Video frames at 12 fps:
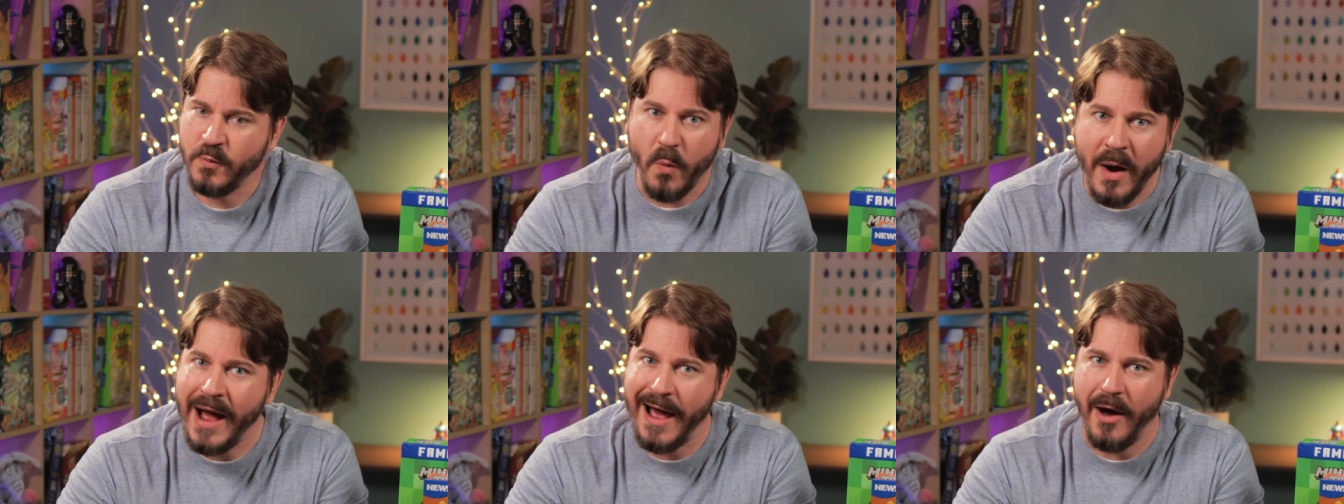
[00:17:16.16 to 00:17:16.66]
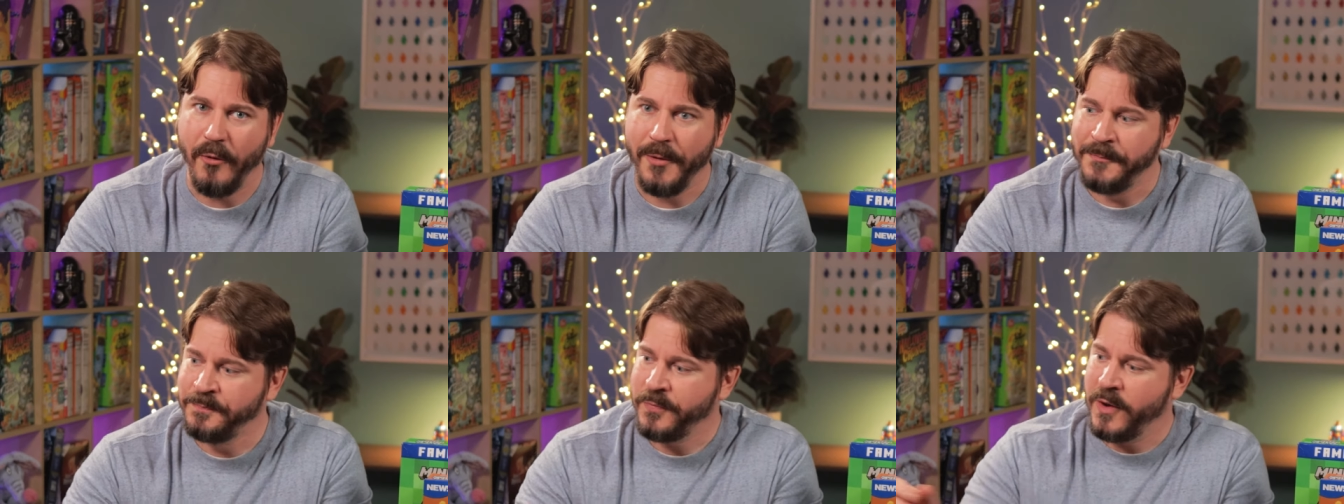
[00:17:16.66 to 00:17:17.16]
Wow.
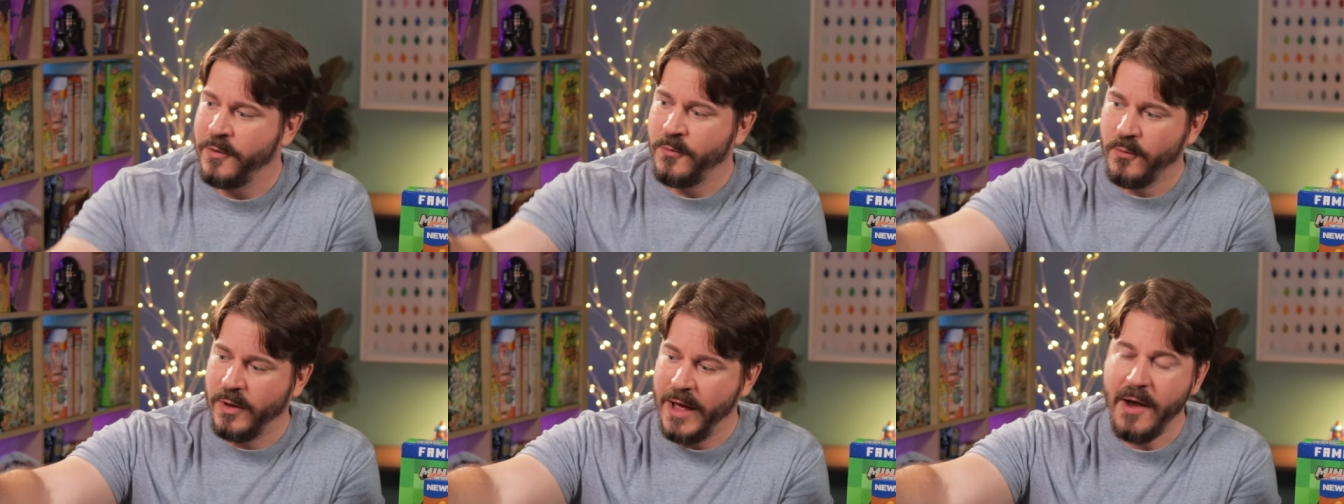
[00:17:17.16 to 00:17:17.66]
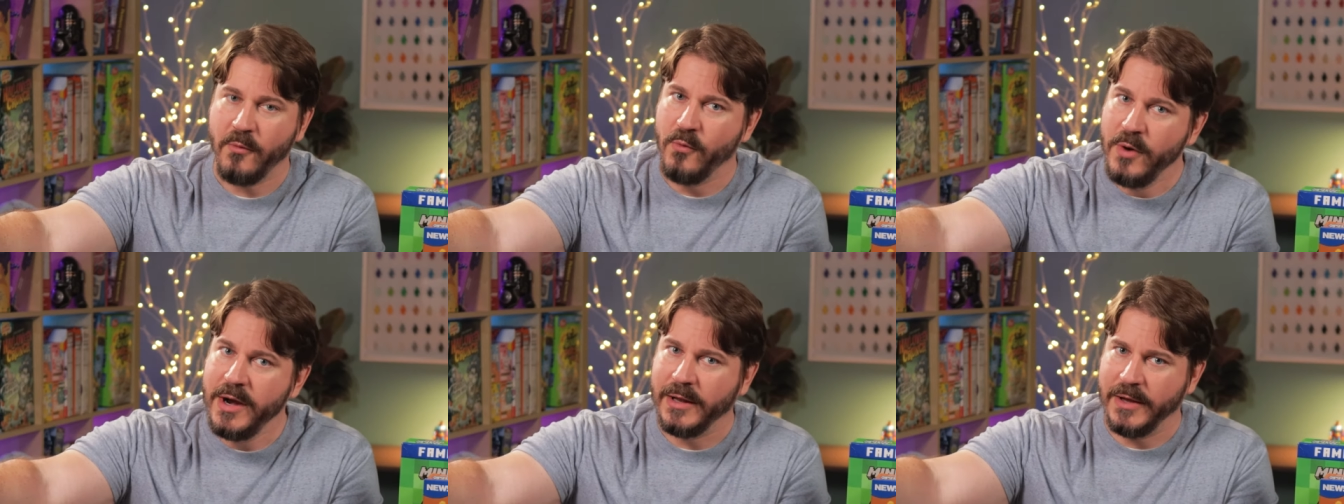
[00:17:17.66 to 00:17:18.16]
Well, that
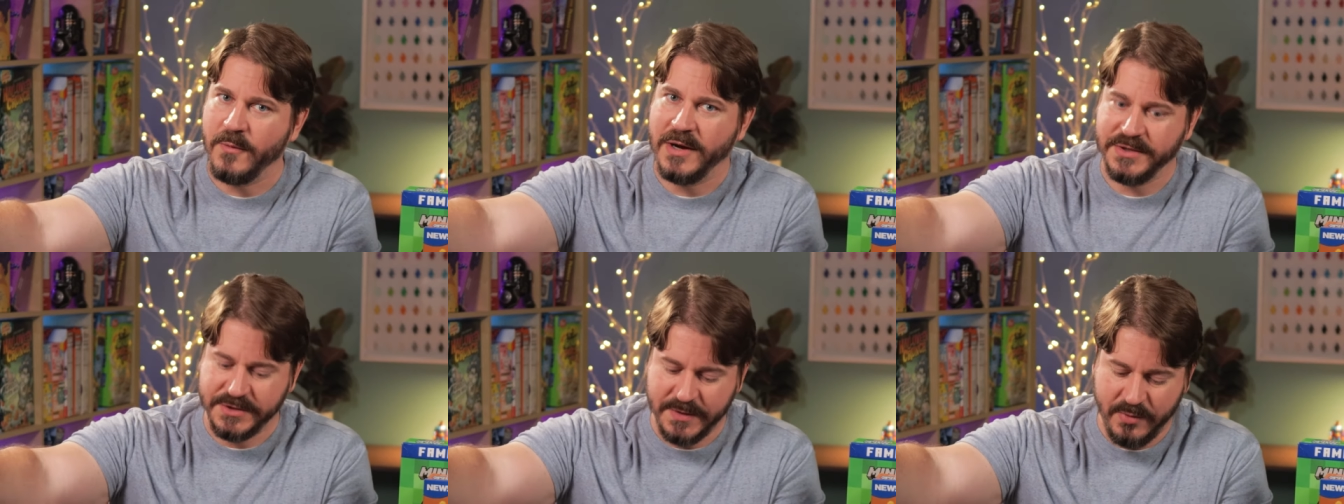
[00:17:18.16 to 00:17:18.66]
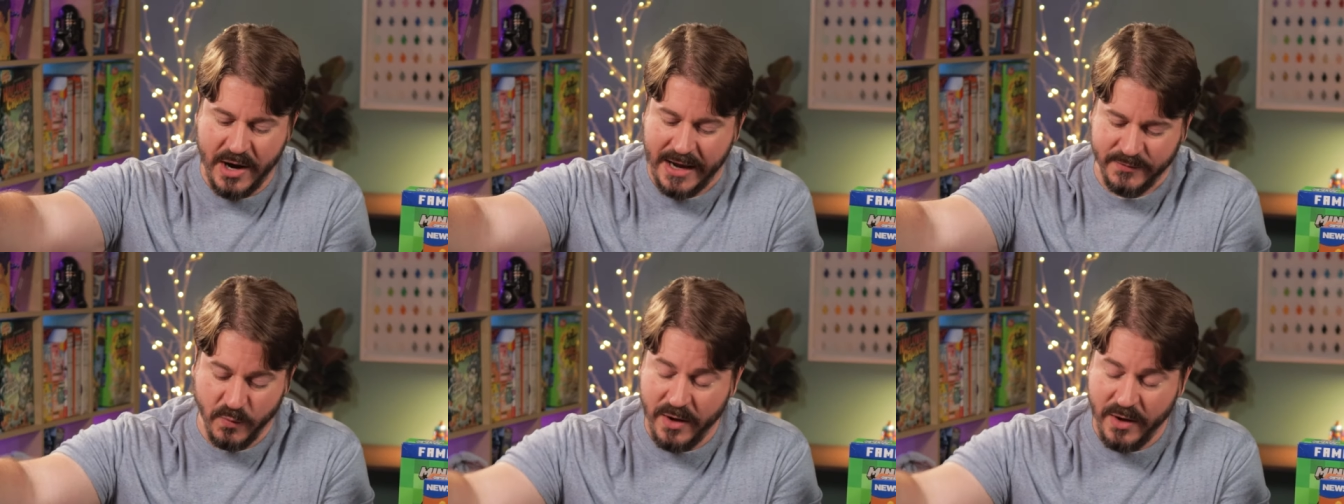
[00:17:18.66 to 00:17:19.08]
really was a surprise.